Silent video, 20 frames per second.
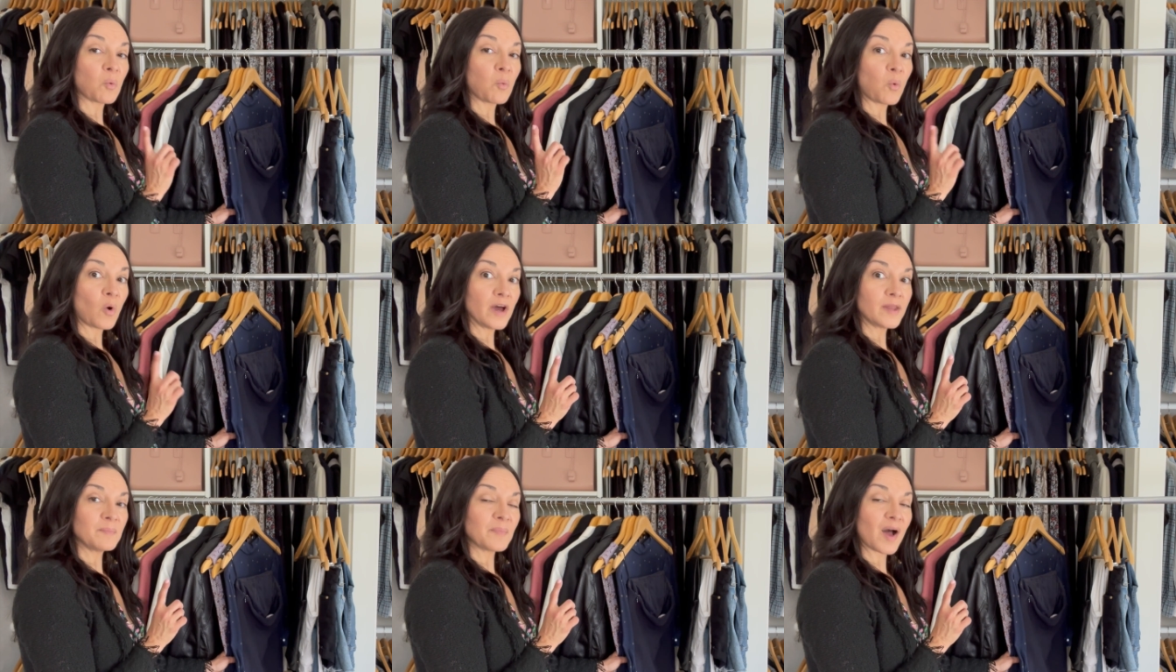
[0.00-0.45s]

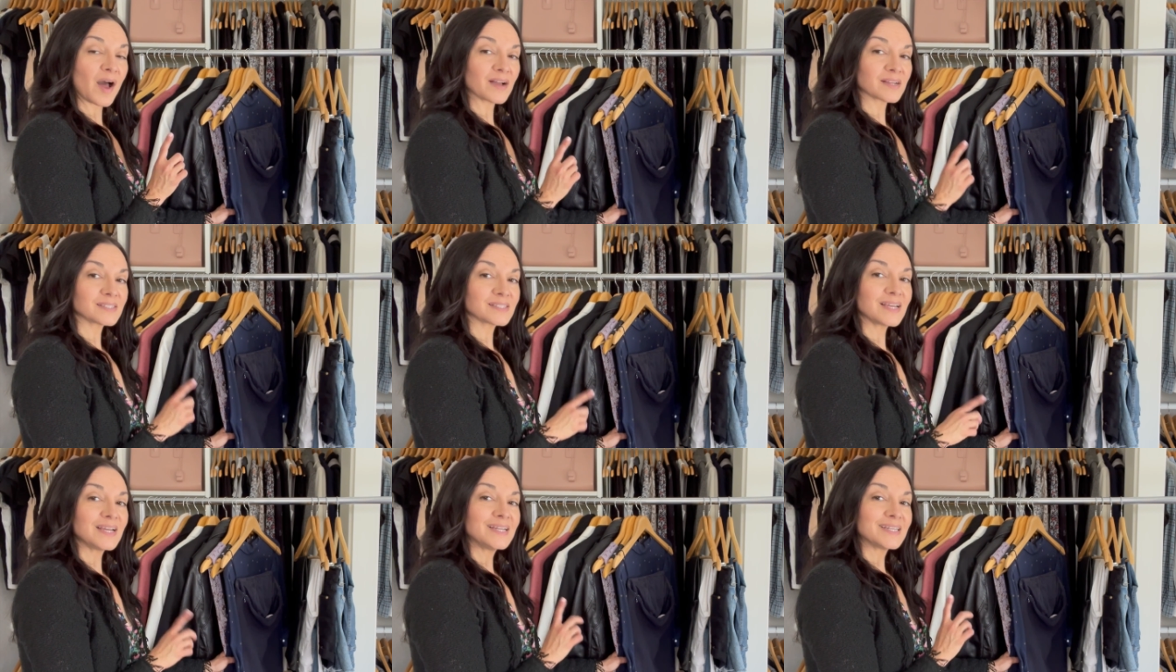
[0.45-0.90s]
One
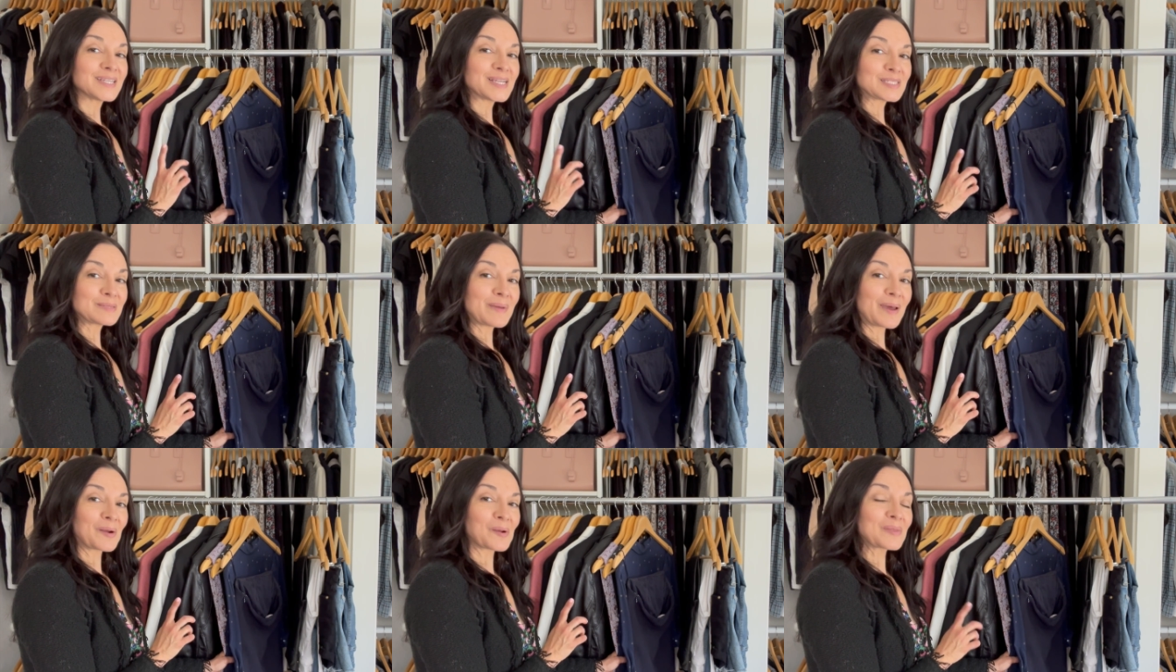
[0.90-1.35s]
box,
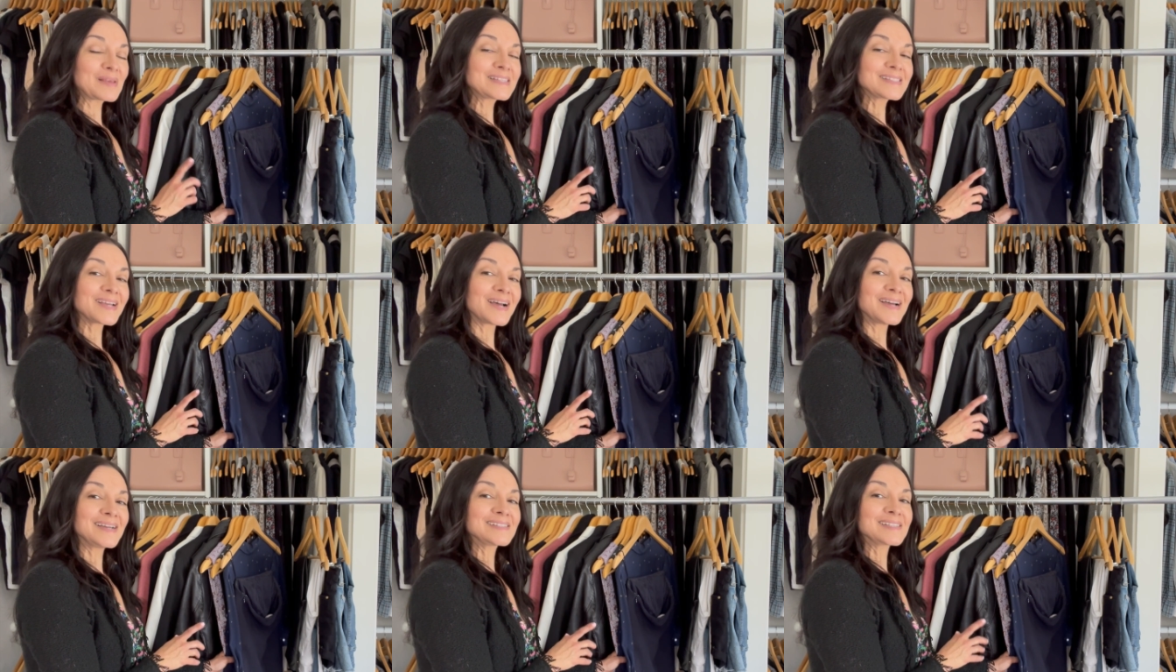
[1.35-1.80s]
doesn't matter the
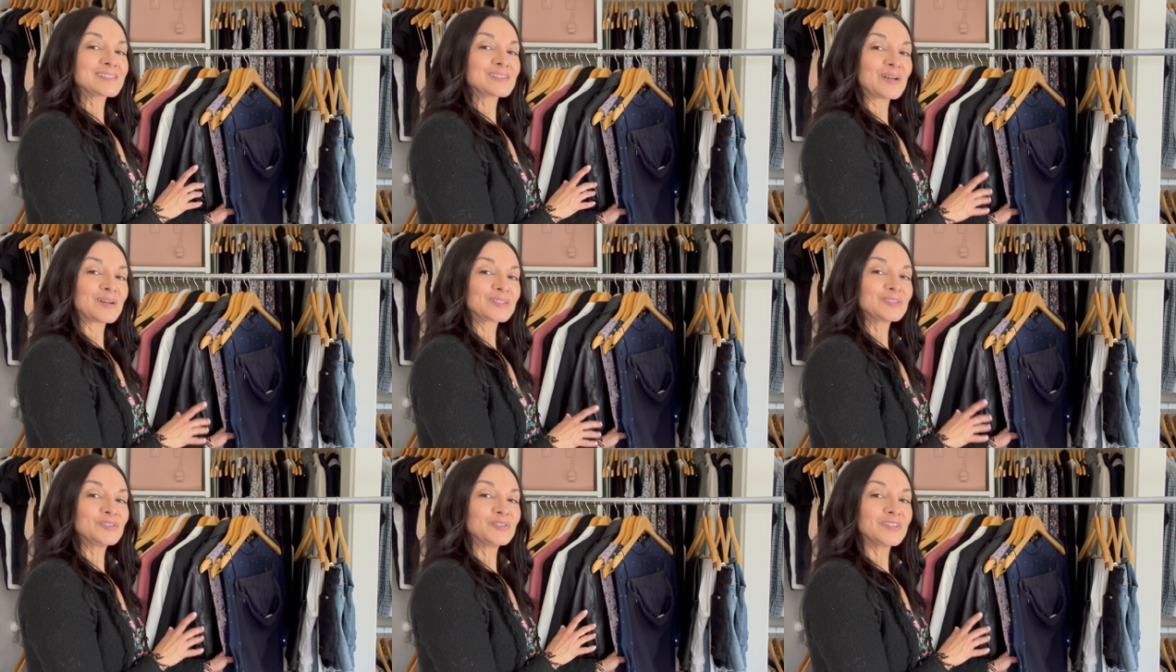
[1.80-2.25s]
size, as
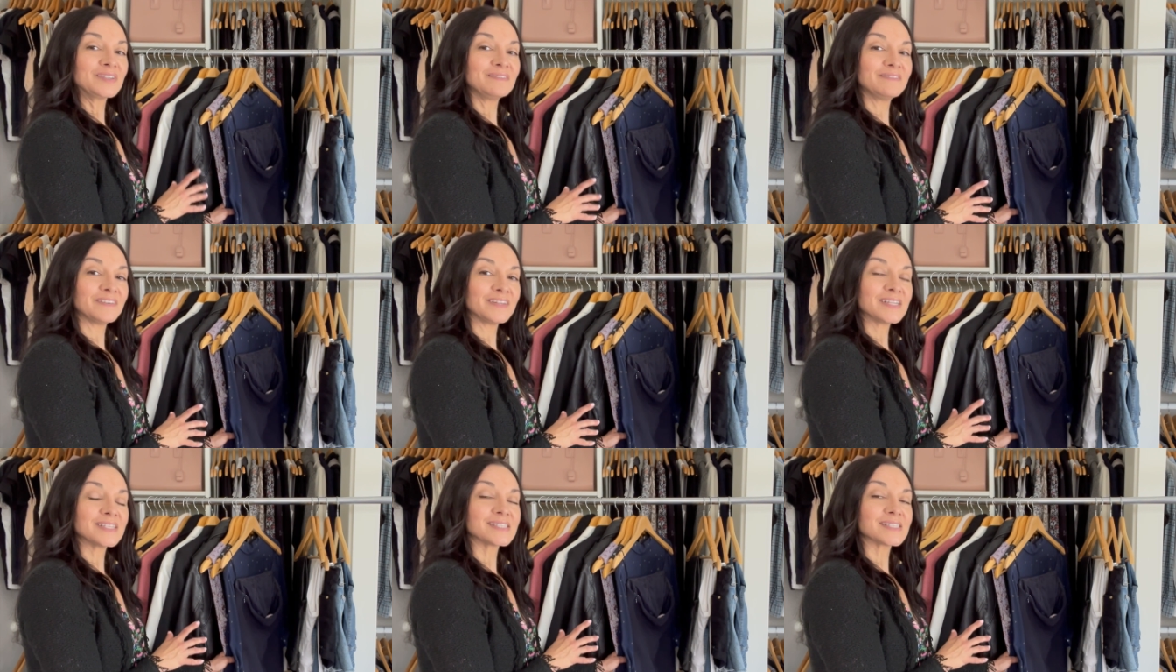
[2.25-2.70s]
long as you can
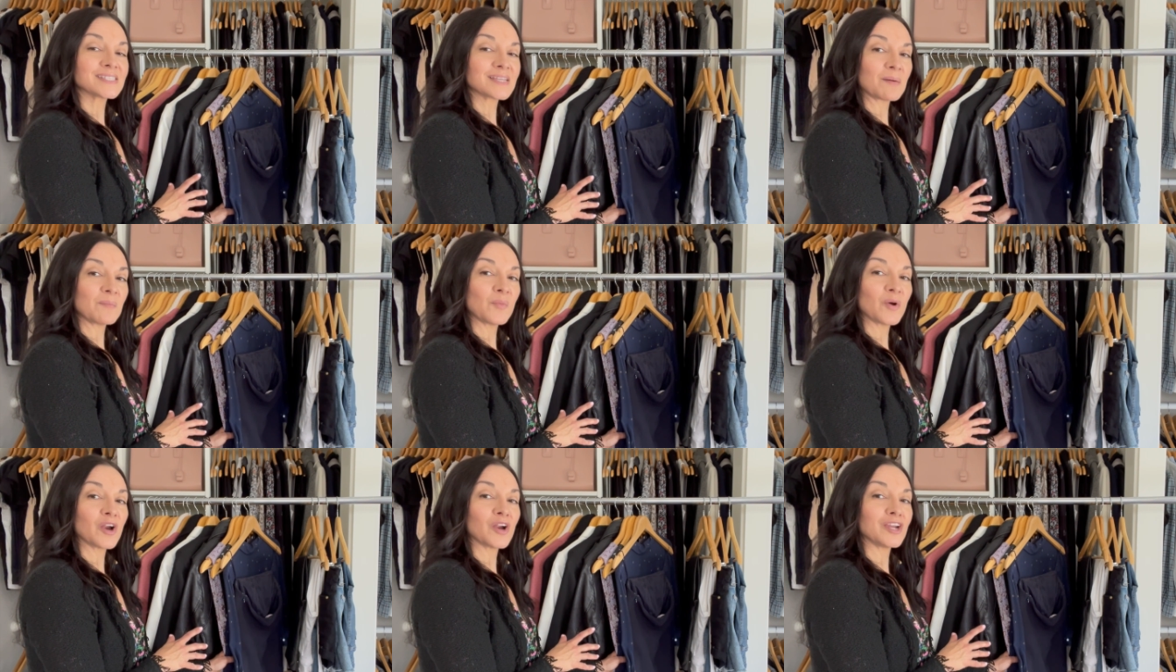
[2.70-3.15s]
fit it
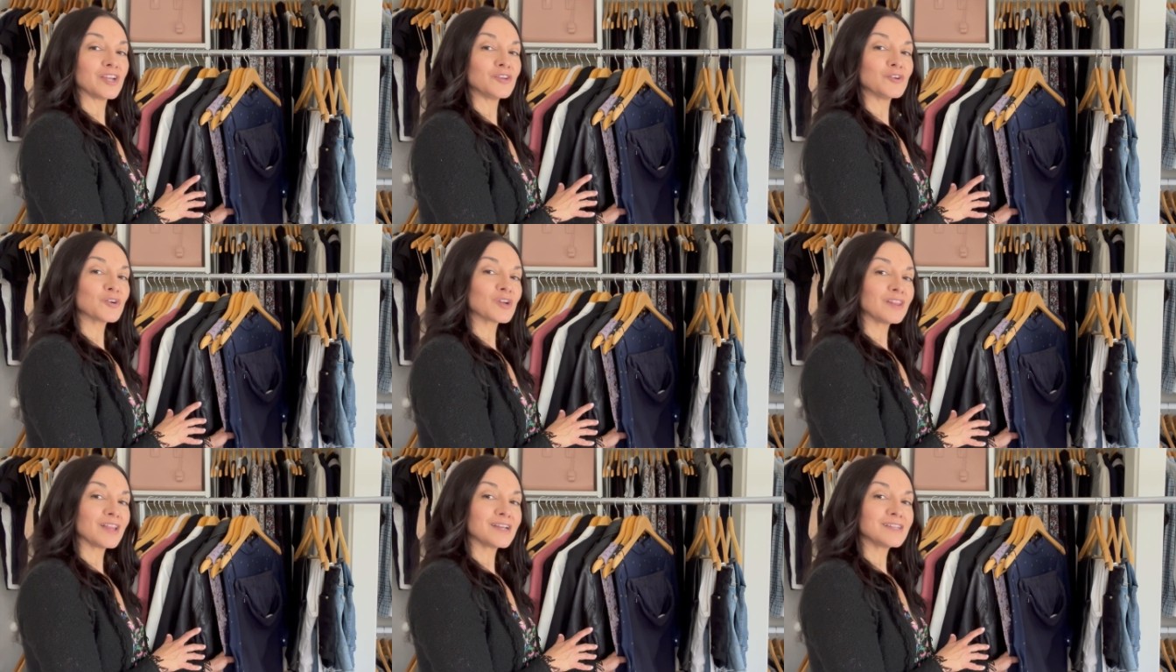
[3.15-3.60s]
somewhere in
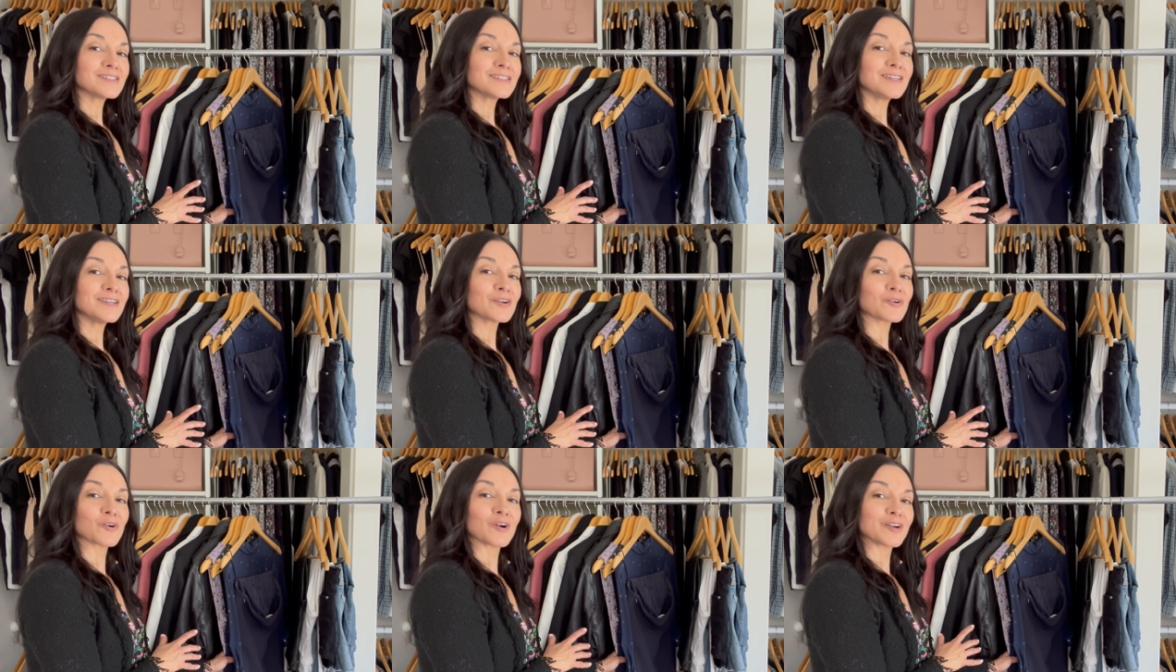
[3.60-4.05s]
your
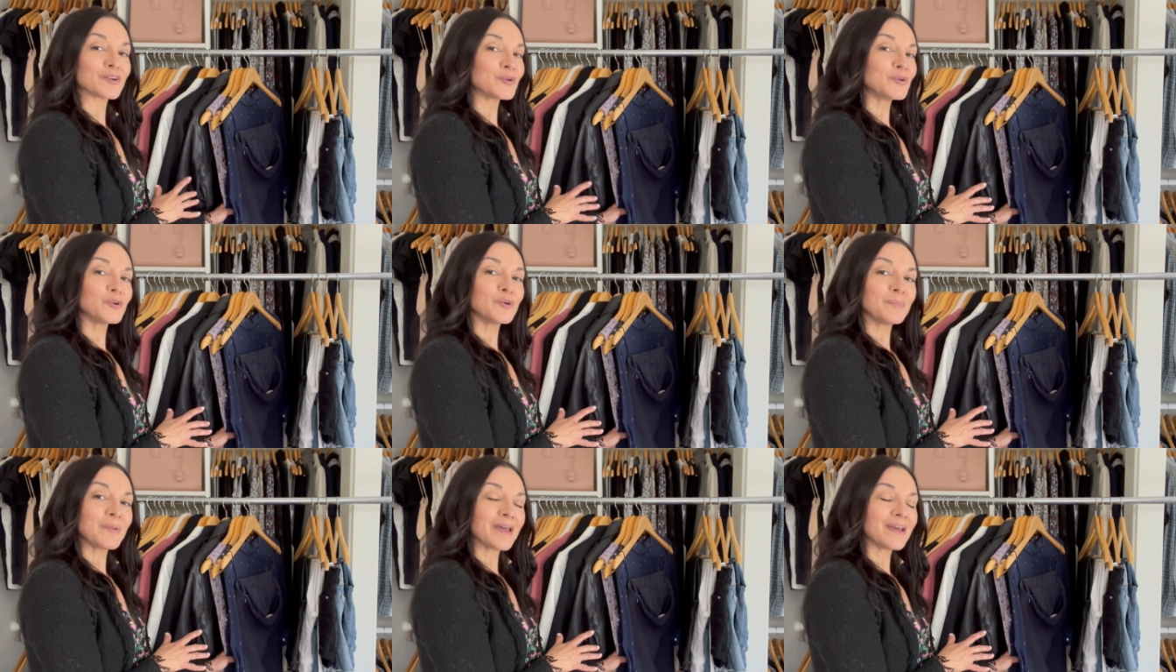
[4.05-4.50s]
closet or under
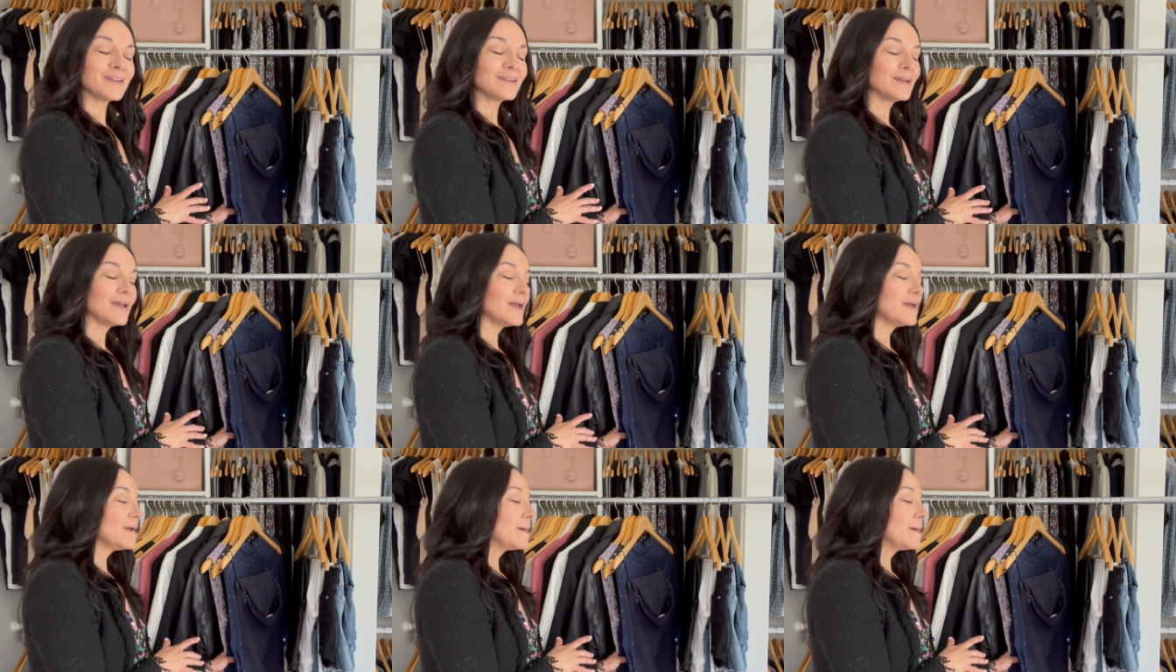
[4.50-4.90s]
your bed,